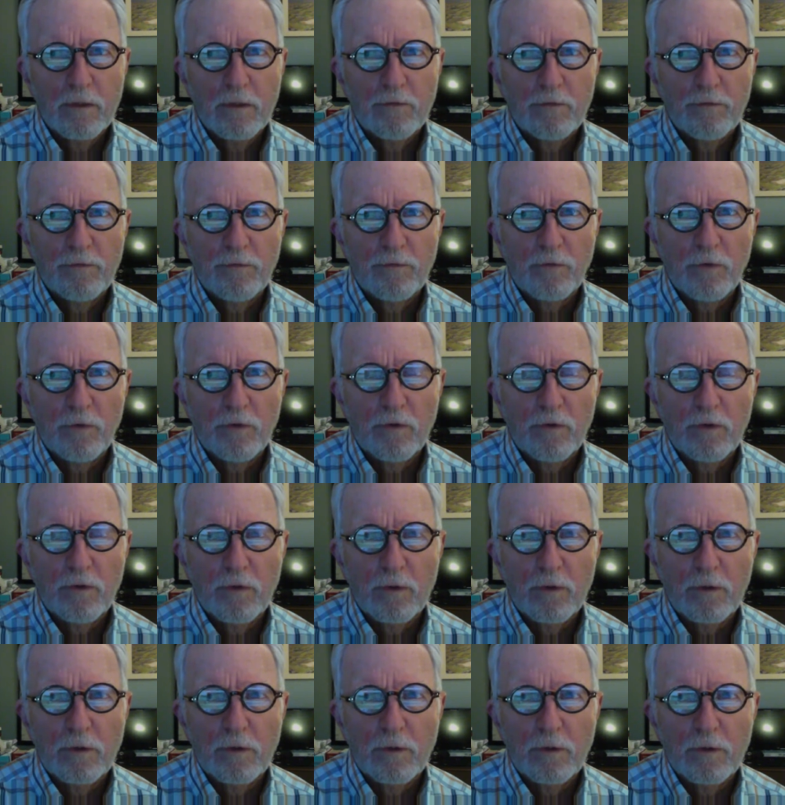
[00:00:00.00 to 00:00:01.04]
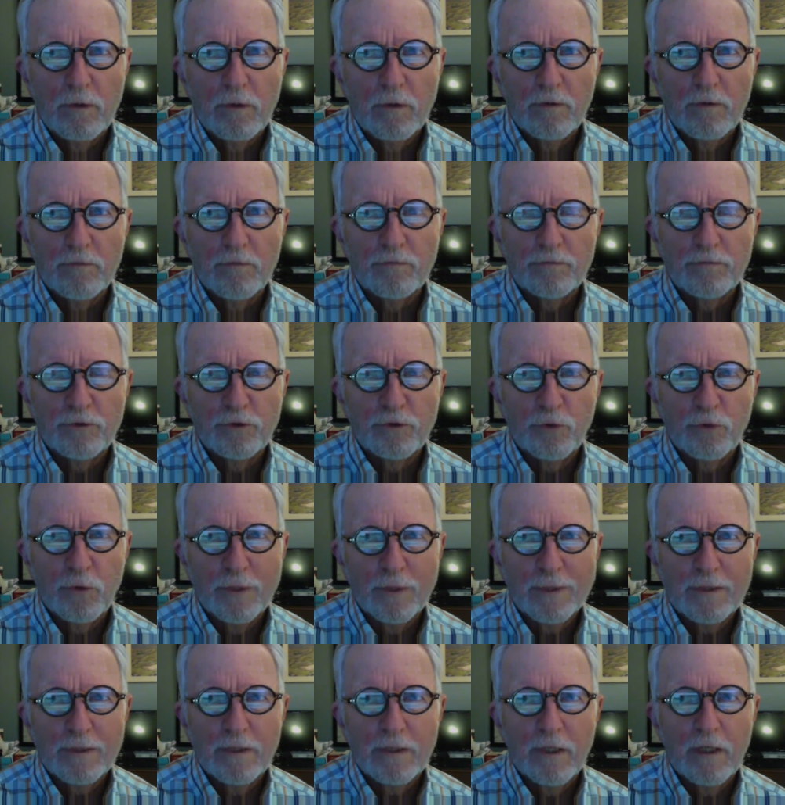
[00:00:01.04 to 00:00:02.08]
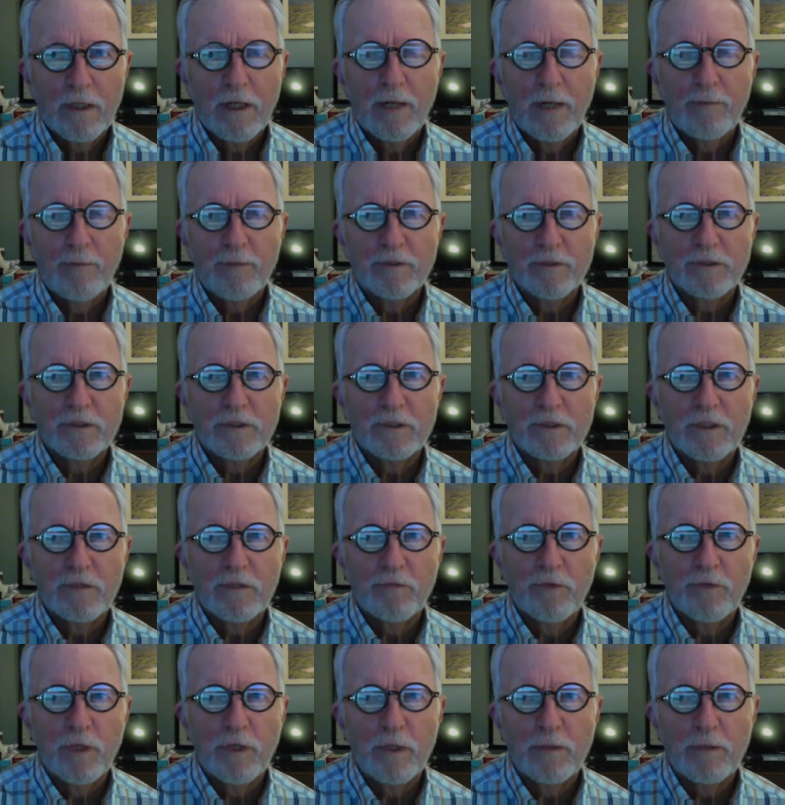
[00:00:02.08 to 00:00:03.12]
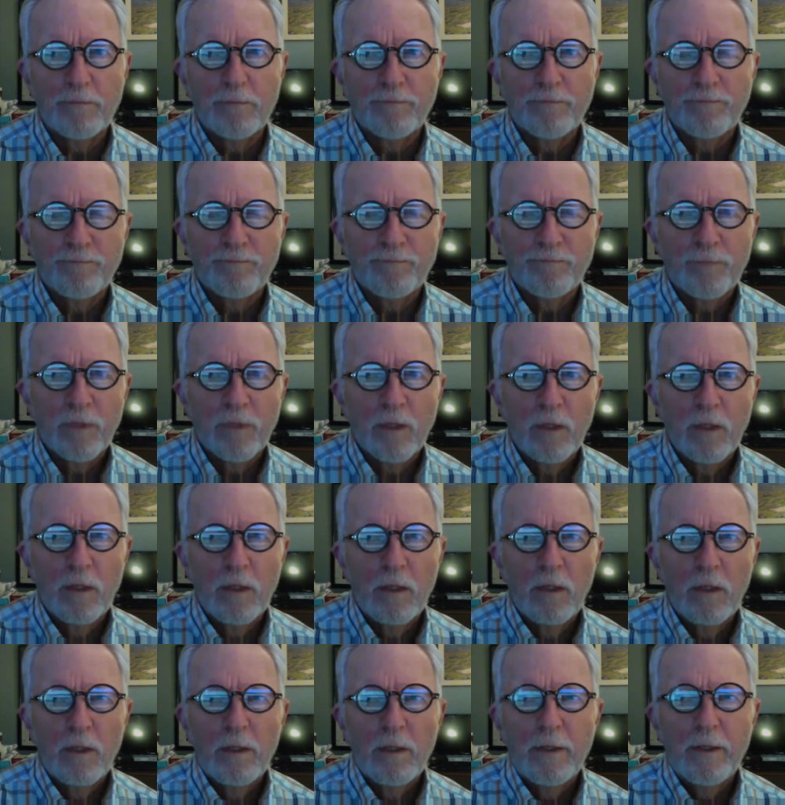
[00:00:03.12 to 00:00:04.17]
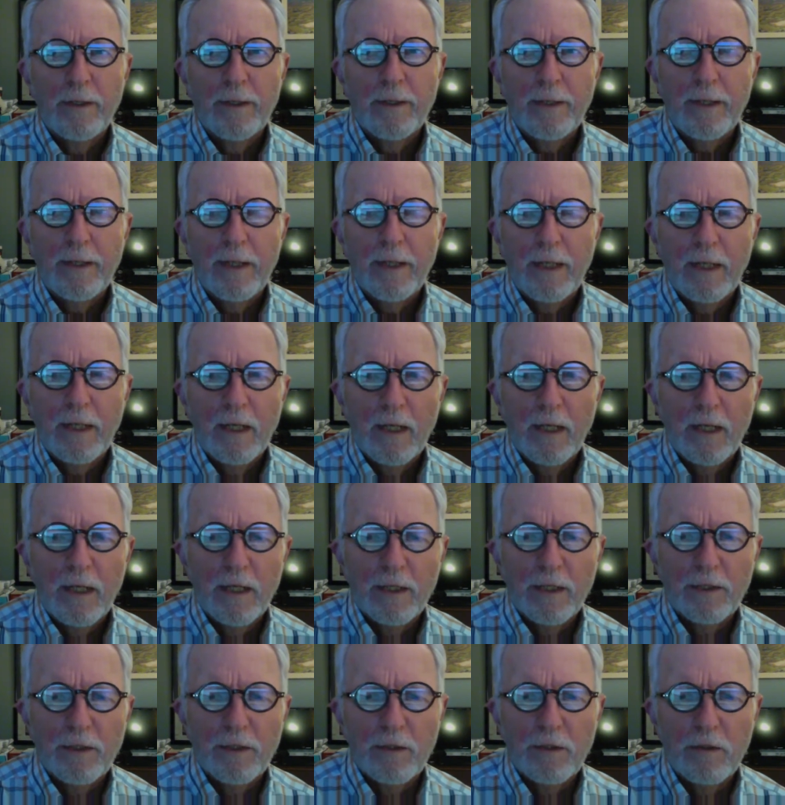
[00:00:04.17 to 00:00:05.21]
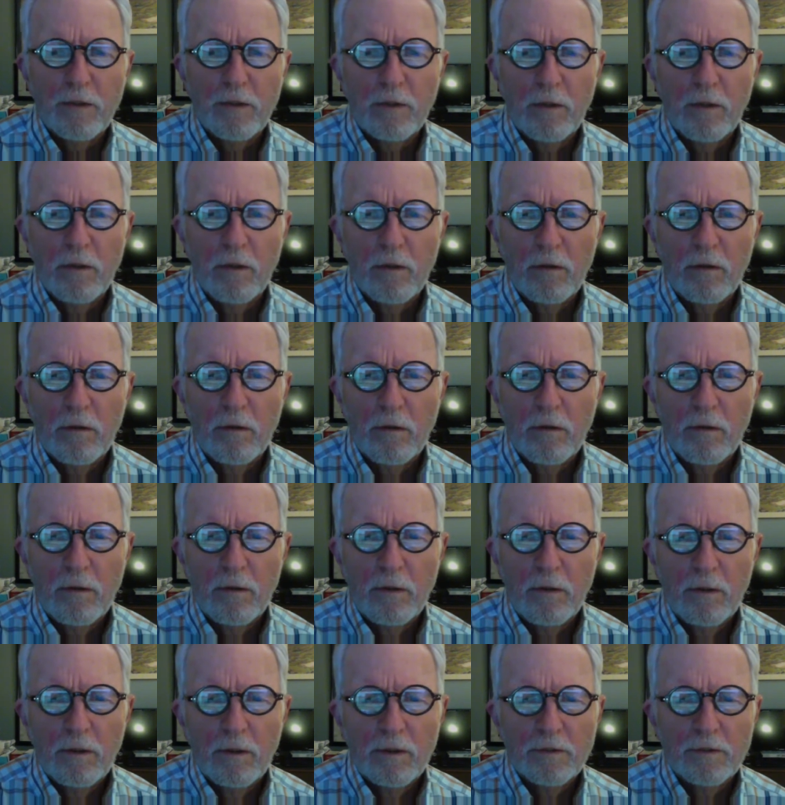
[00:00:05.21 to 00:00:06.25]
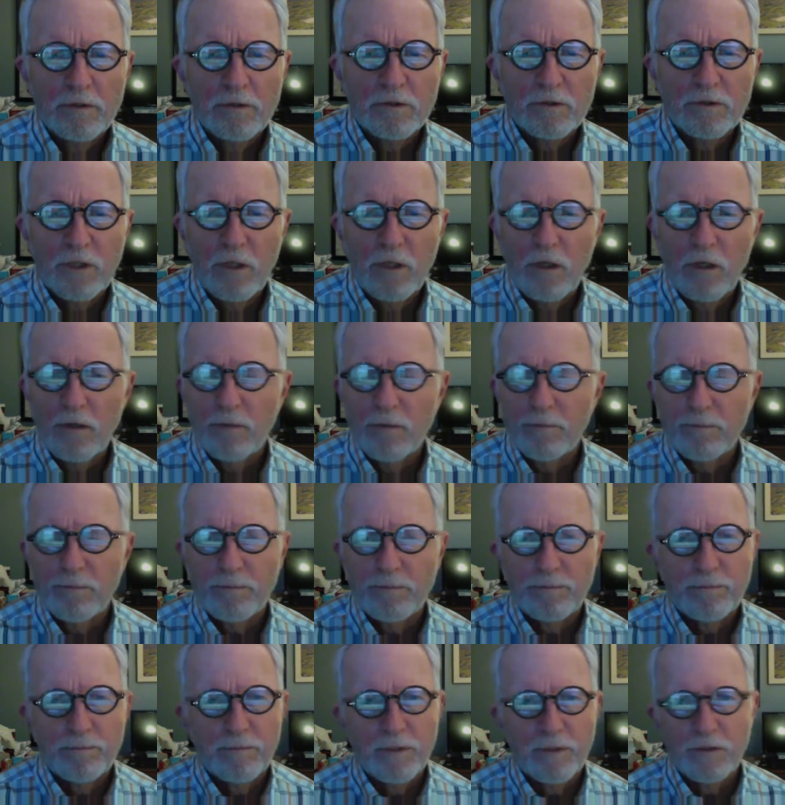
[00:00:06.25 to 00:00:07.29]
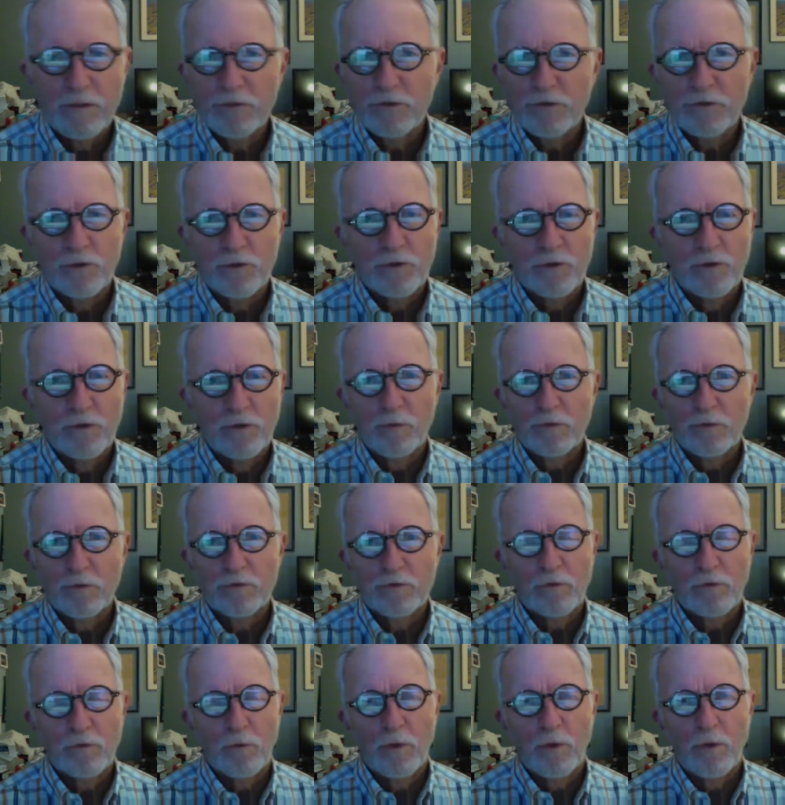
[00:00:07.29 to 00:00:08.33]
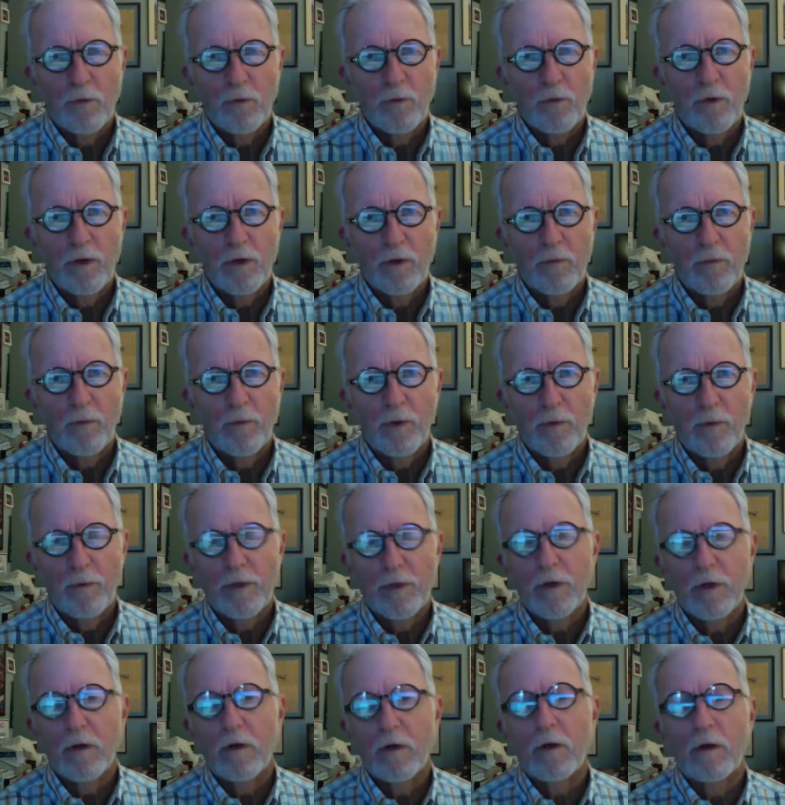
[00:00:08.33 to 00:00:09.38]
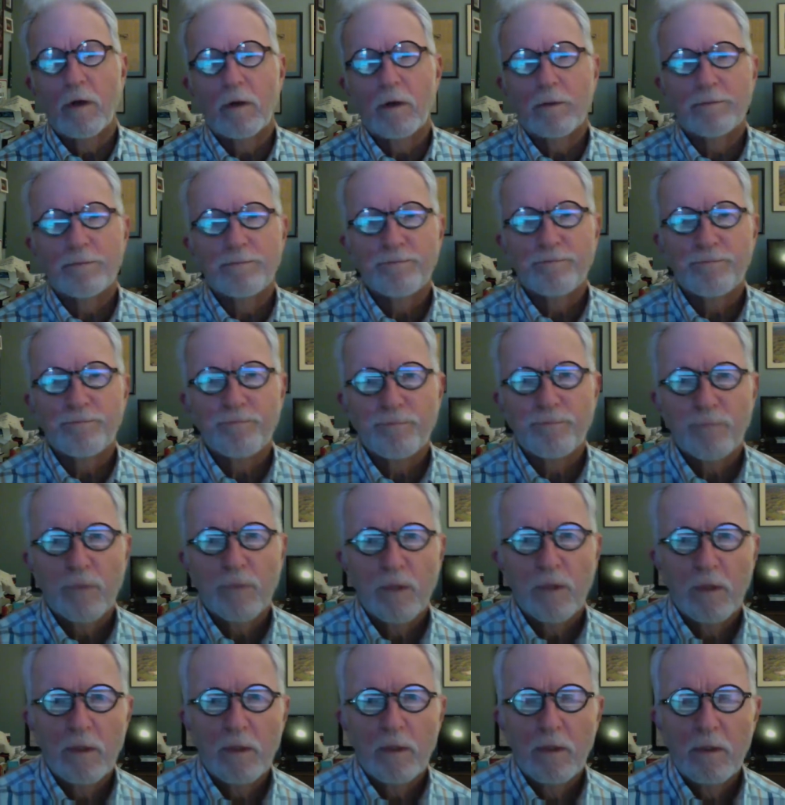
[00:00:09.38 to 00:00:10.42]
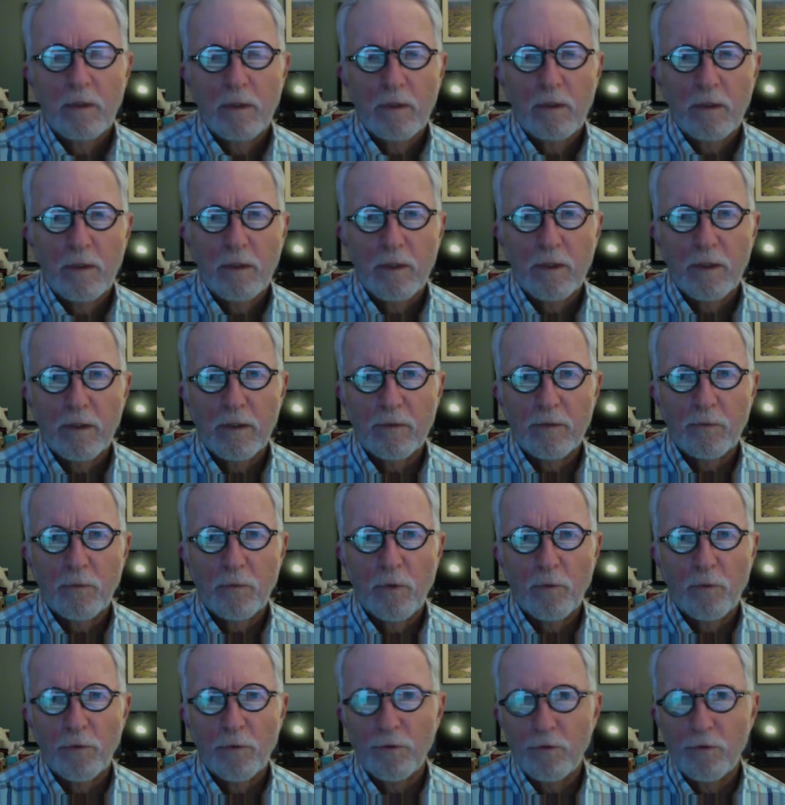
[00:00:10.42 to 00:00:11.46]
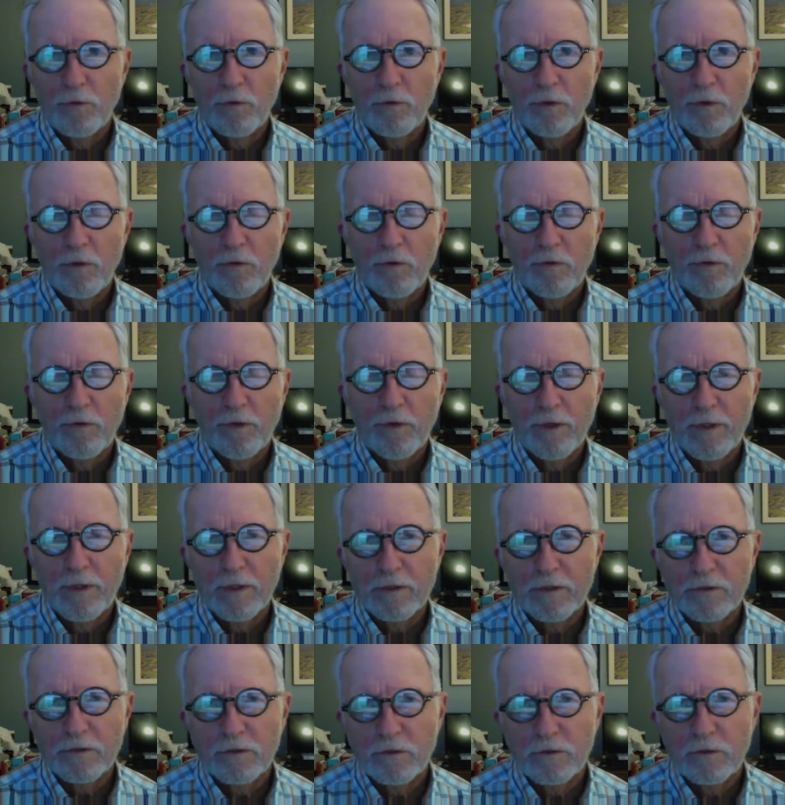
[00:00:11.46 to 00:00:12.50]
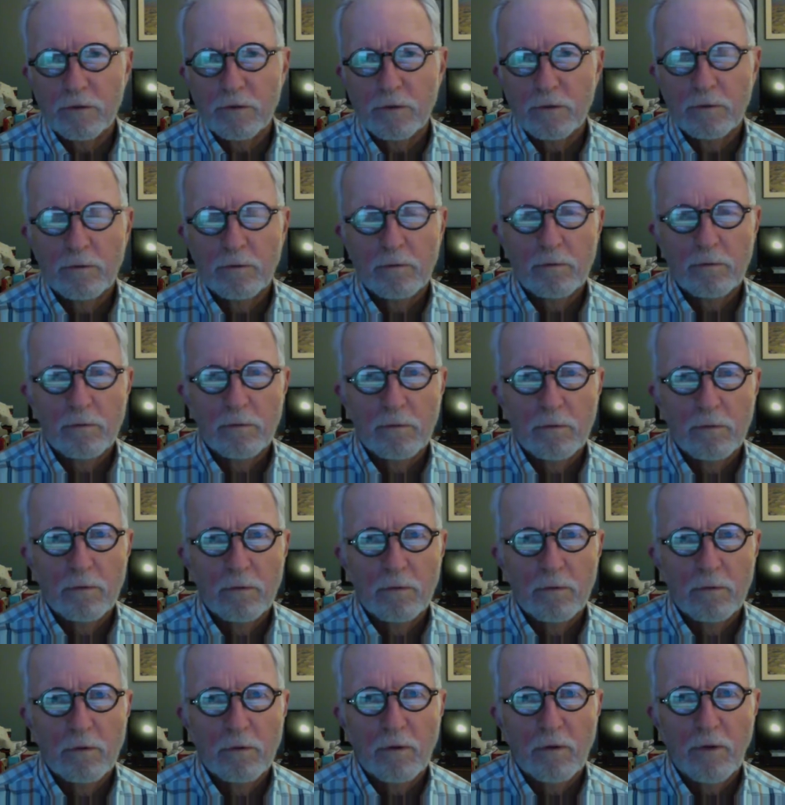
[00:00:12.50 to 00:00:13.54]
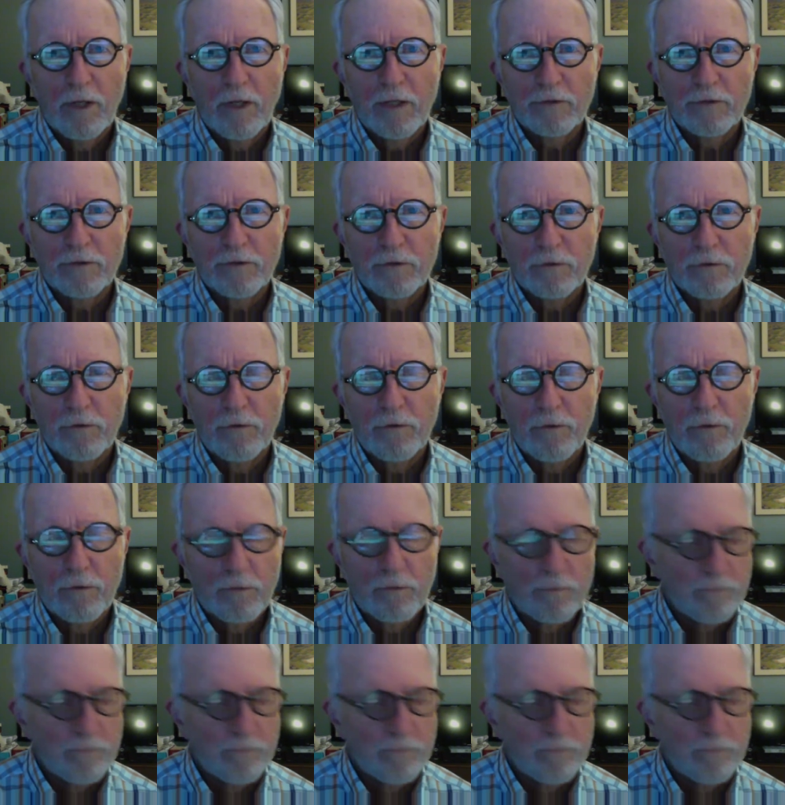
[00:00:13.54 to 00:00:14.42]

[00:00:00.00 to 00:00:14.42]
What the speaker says: for a short time this evening and just help make sure that we're squared away on where we are and what we're doing over the next class or two.